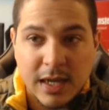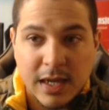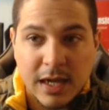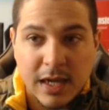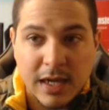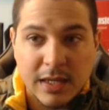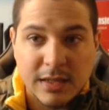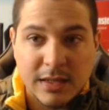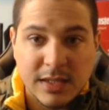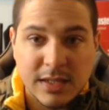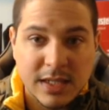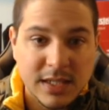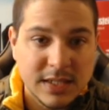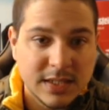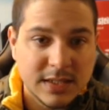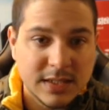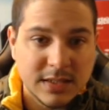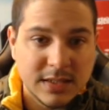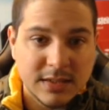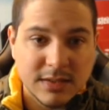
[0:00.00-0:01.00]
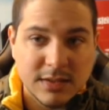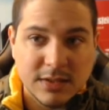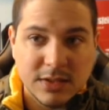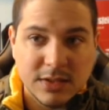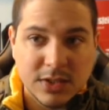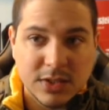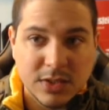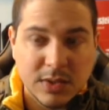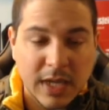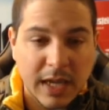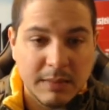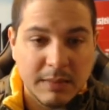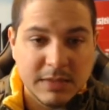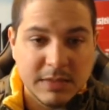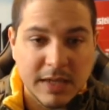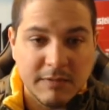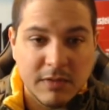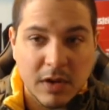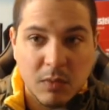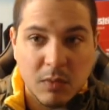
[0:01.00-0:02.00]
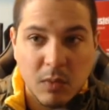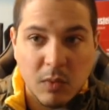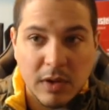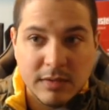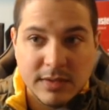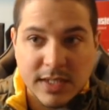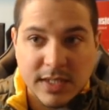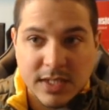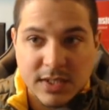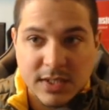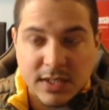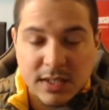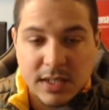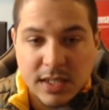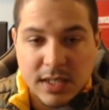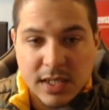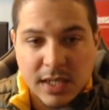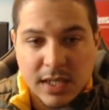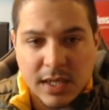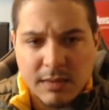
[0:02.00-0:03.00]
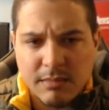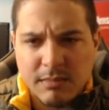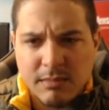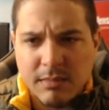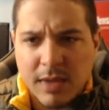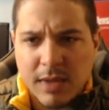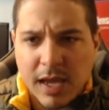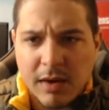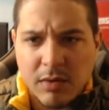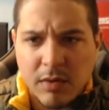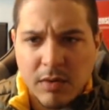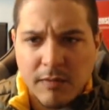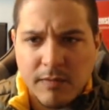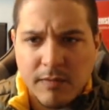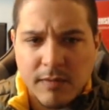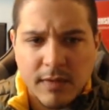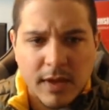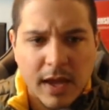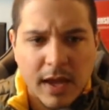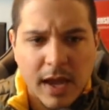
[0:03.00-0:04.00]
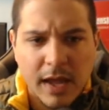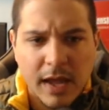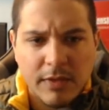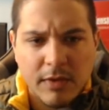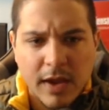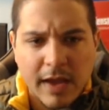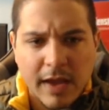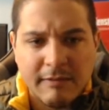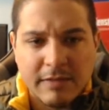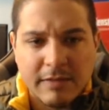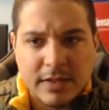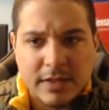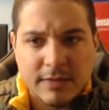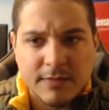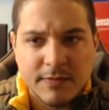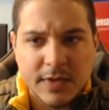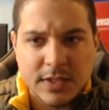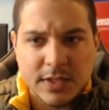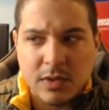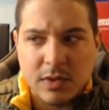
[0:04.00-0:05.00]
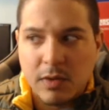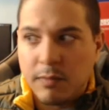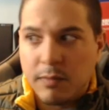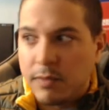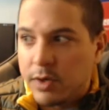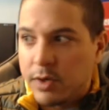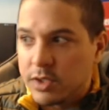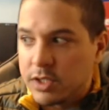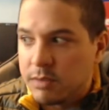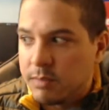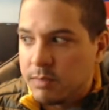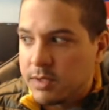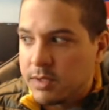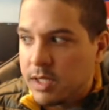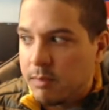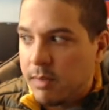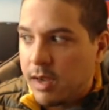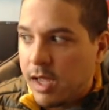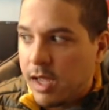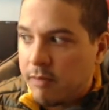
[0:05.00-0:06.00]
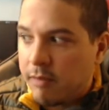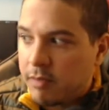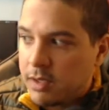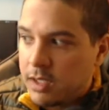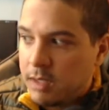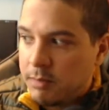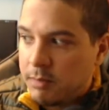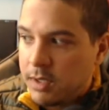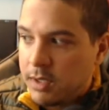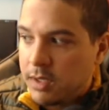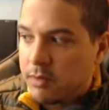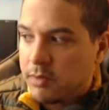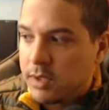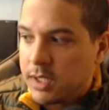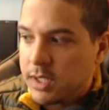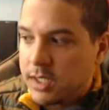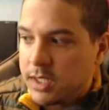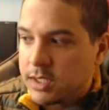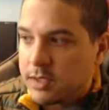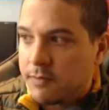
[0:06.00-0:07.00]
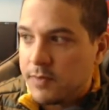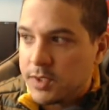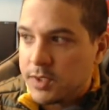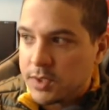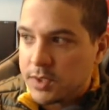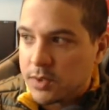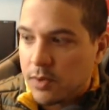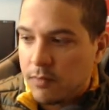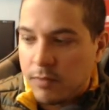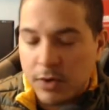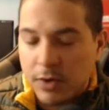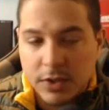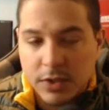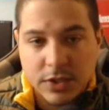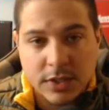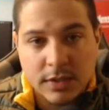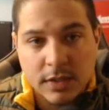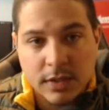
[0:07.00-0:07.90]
These two games have done well digitally, and I don't know if either have a physical version, but they might have a limited release physical version.